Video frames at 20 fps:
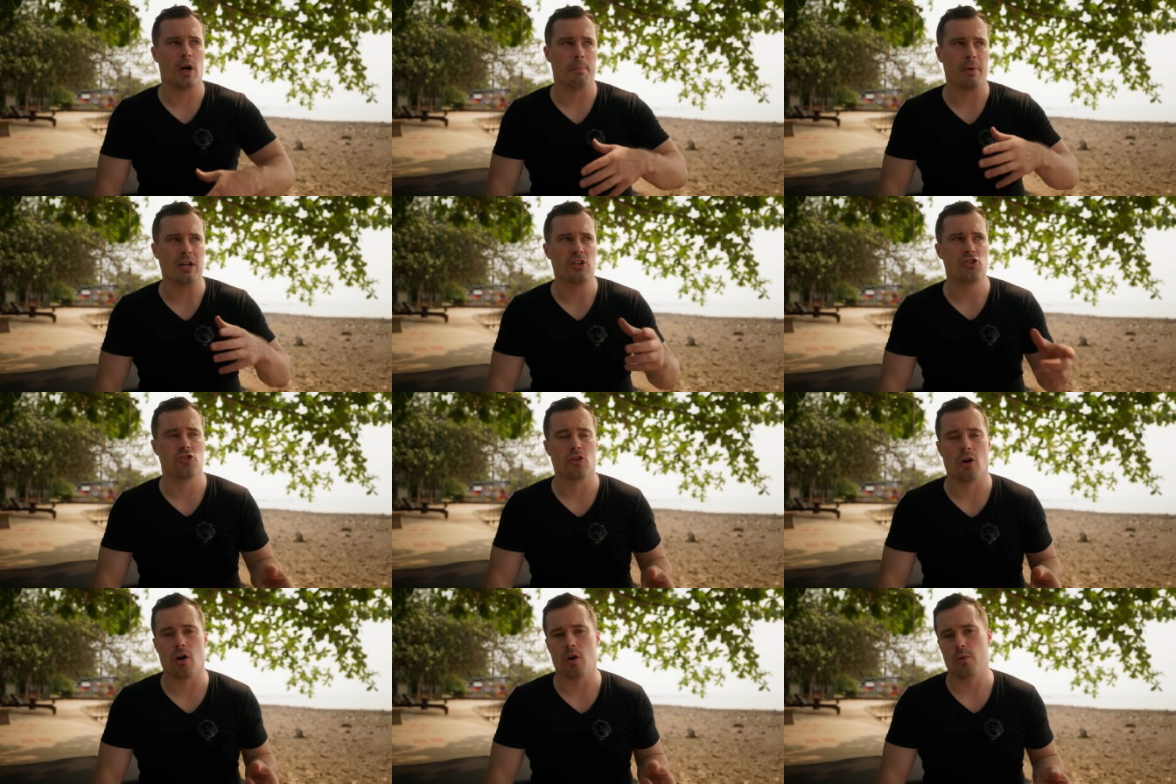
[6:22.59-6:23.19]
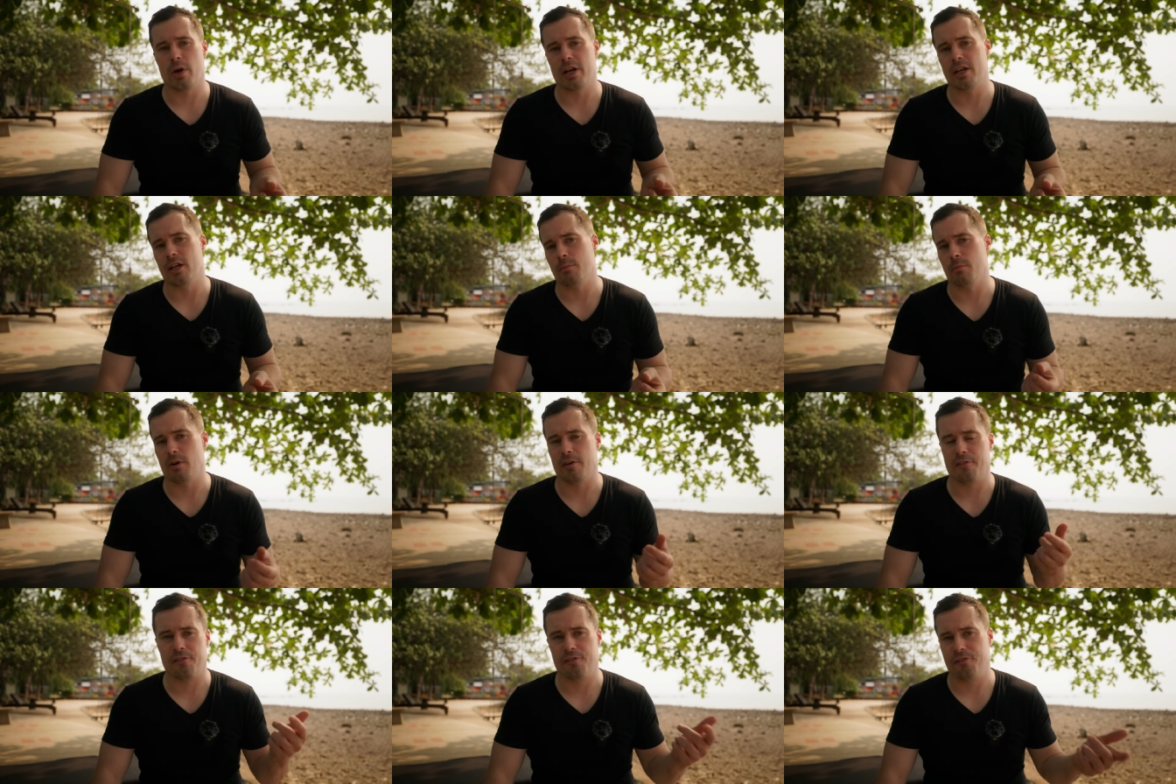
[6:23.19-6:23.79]
I mentioned already
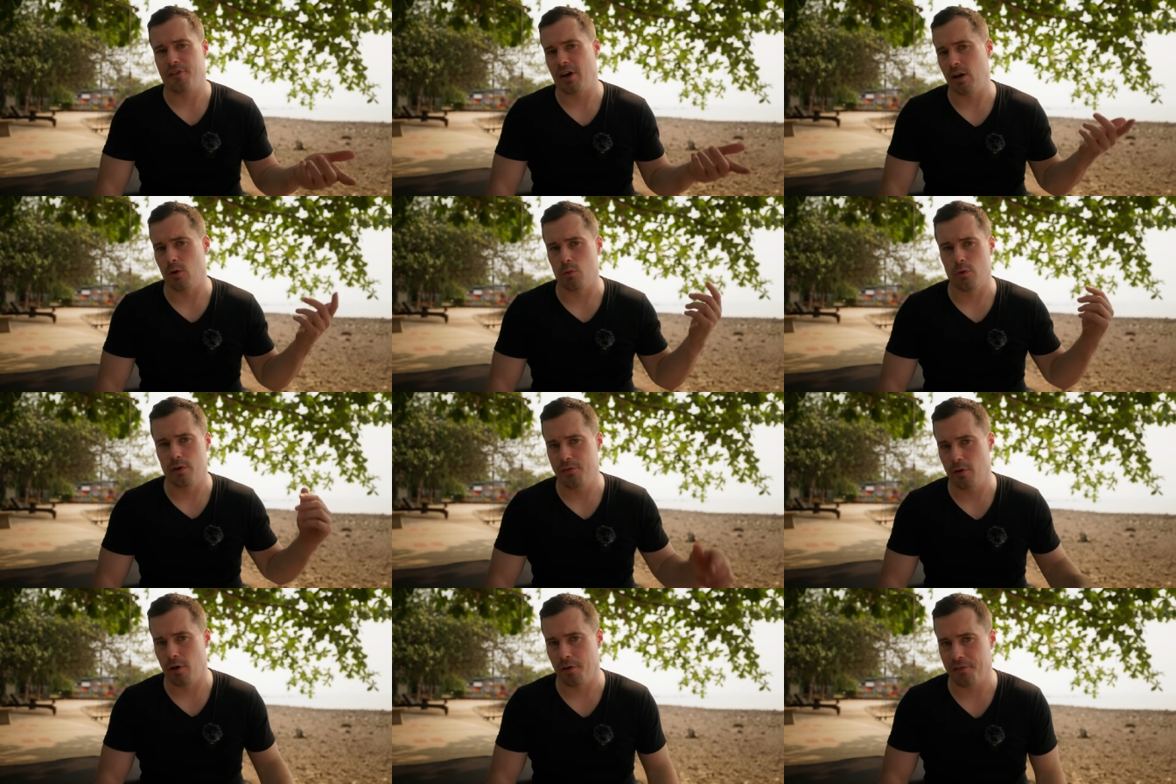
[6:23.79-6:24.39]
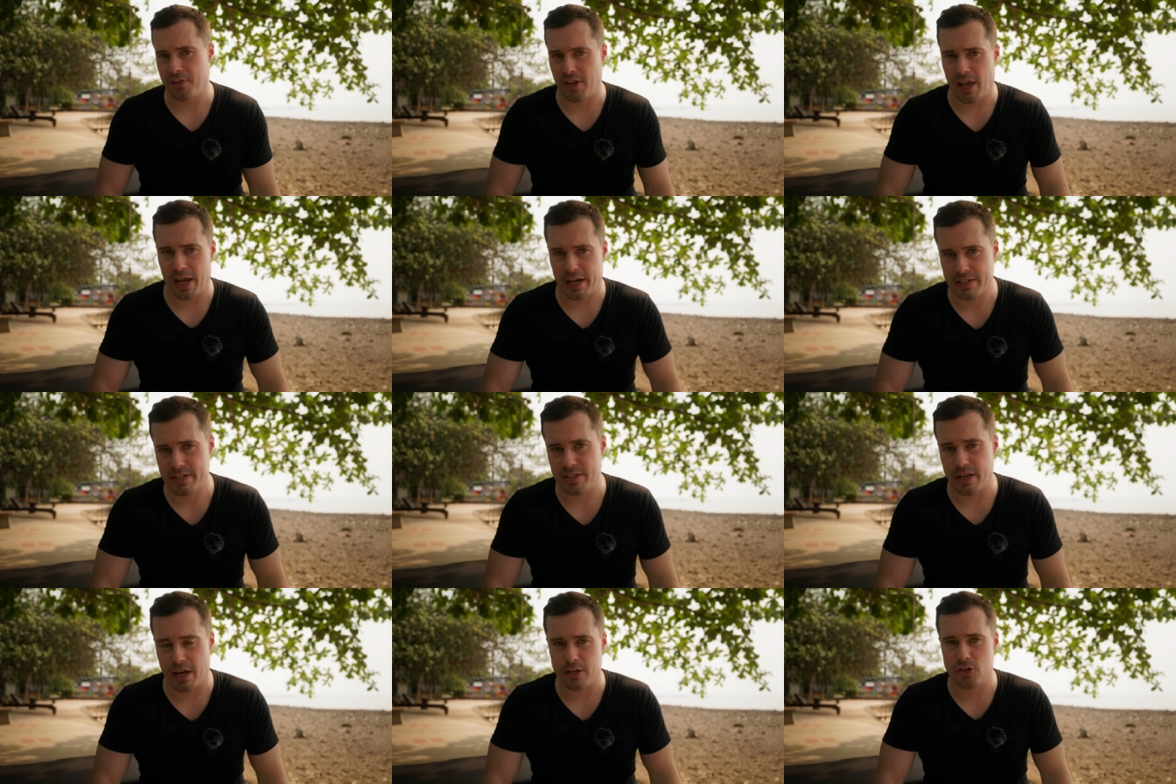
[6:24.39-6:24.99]
in my final review of the
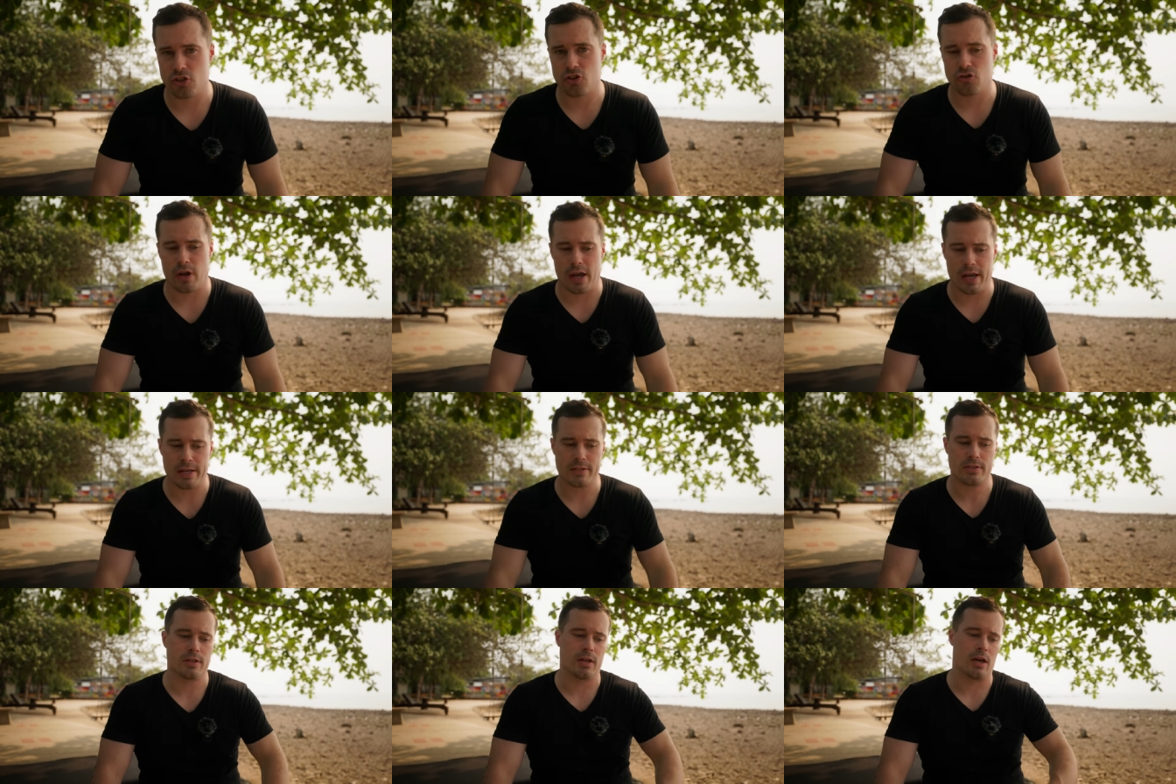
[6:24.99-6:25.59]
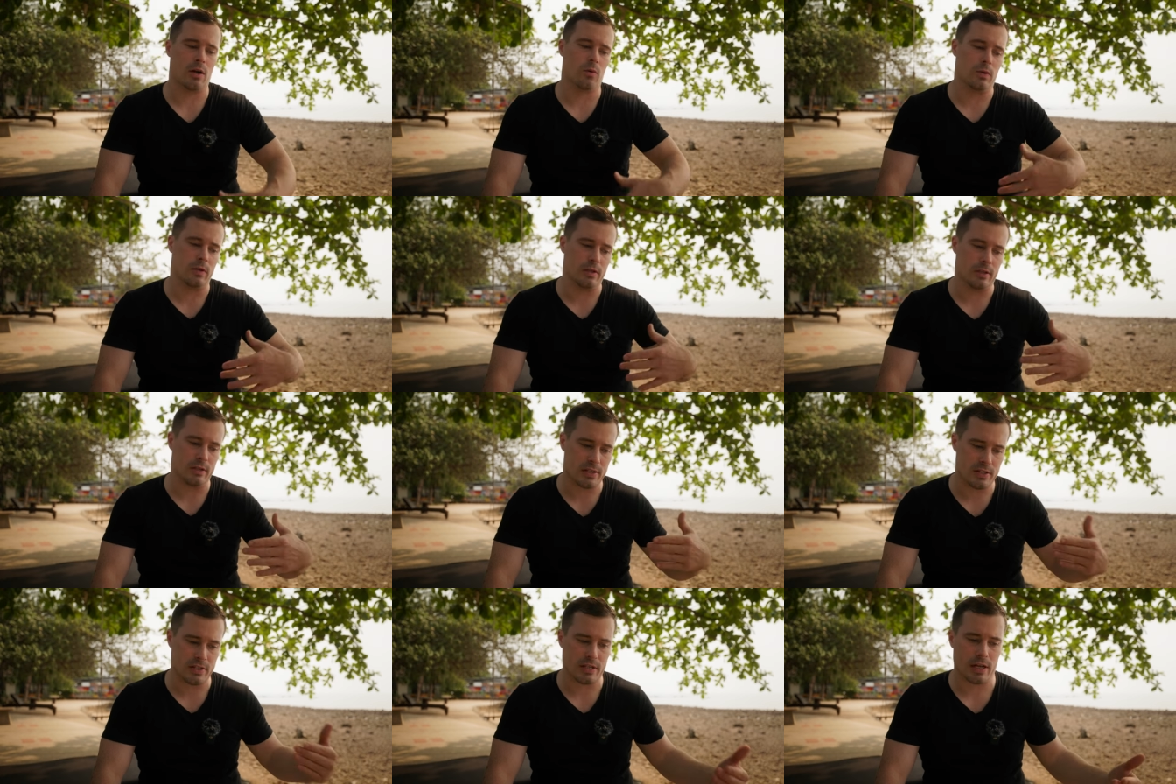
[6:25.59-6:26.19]
XH2S that I will
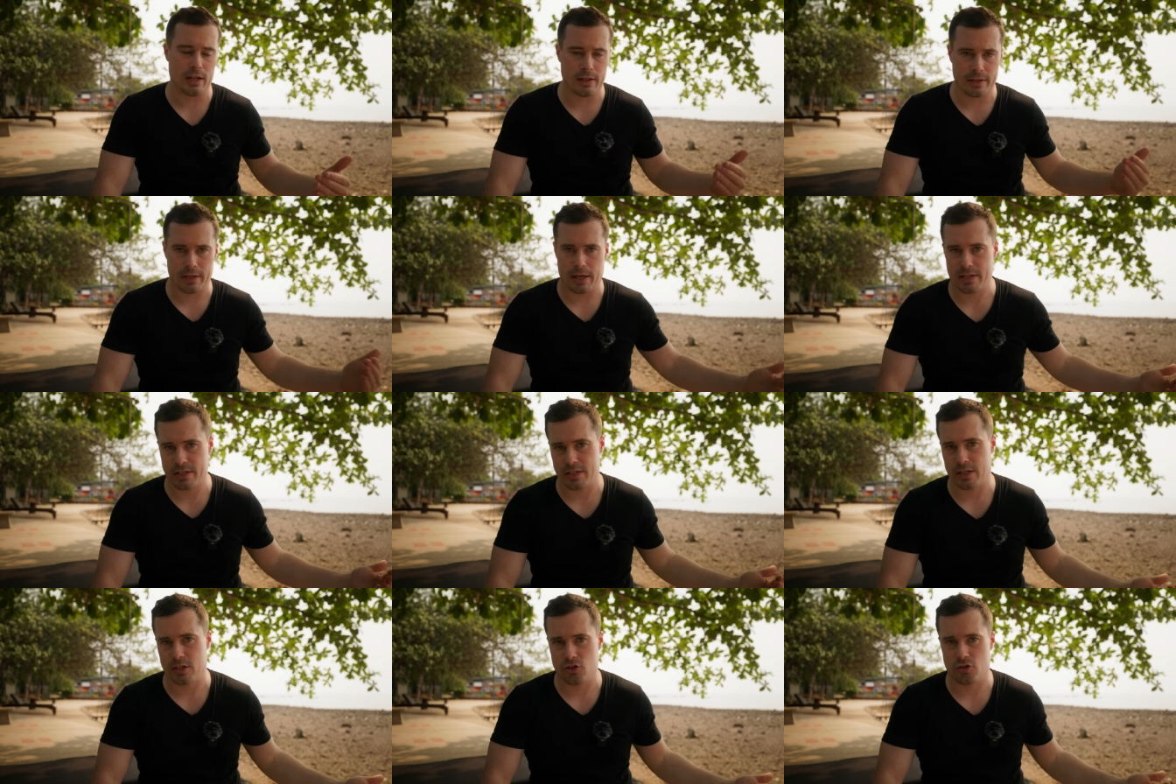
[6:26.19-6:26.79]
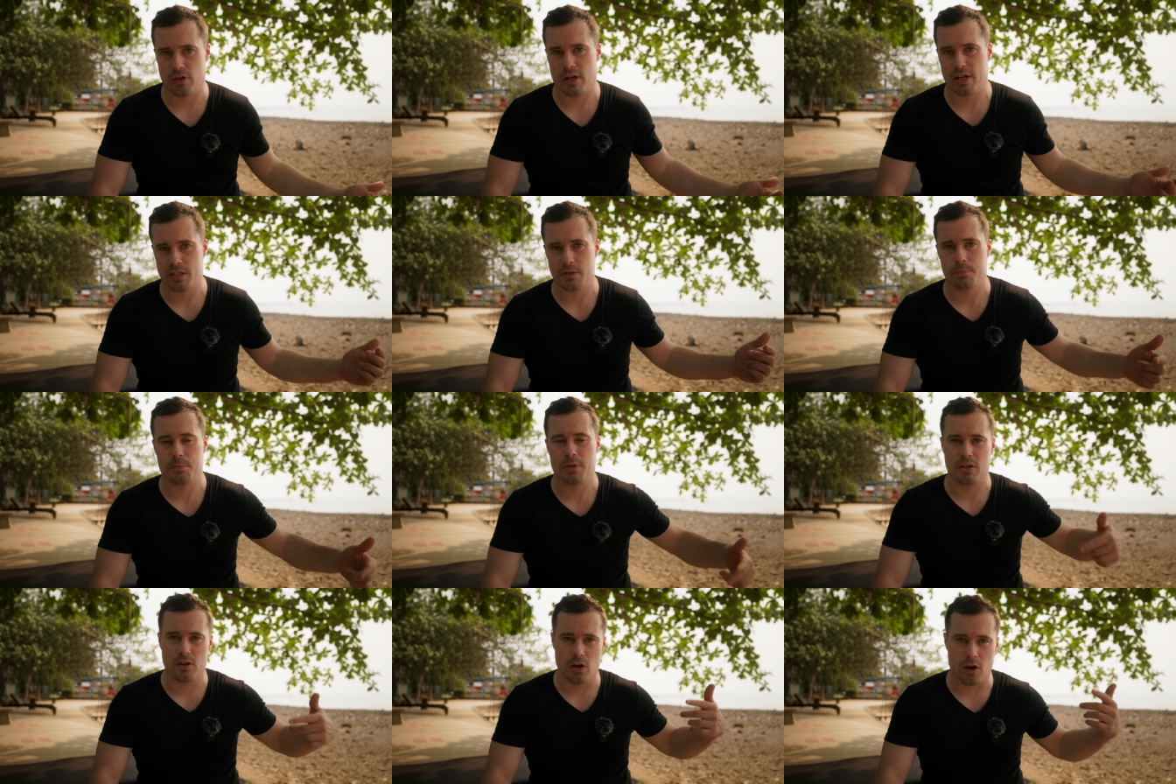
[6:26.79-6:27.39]
sell the
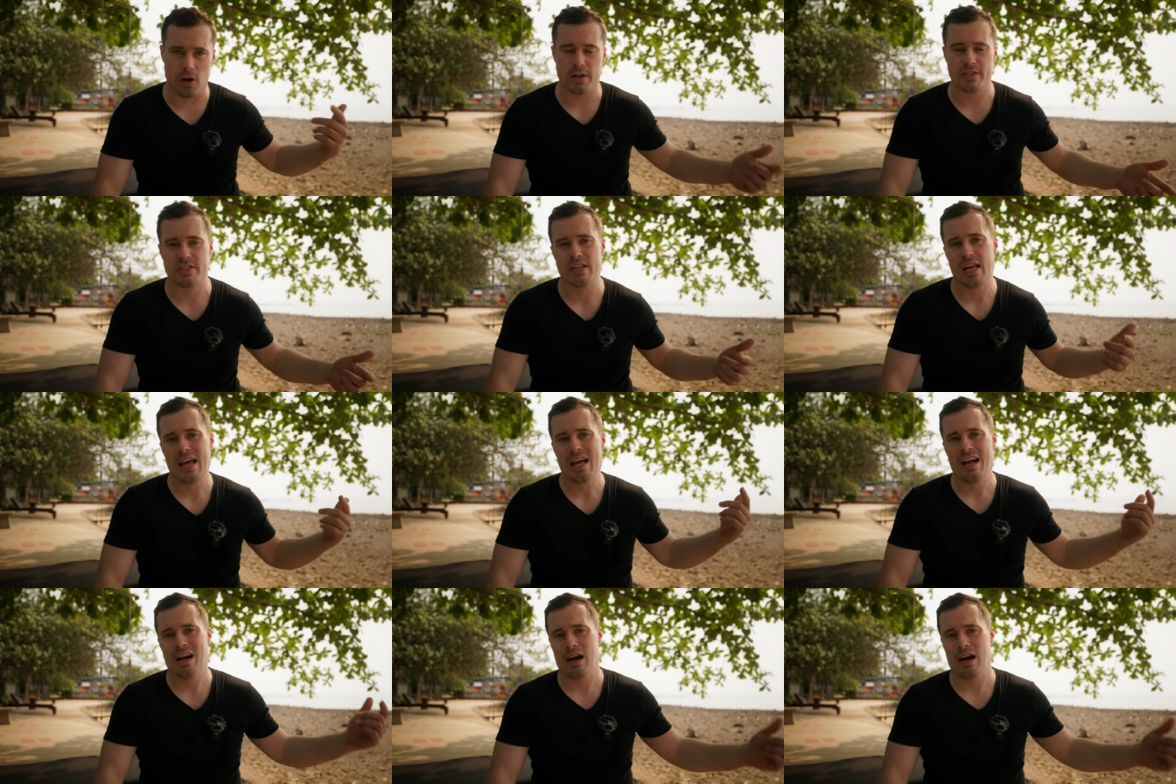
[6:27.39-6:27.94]
XH2S because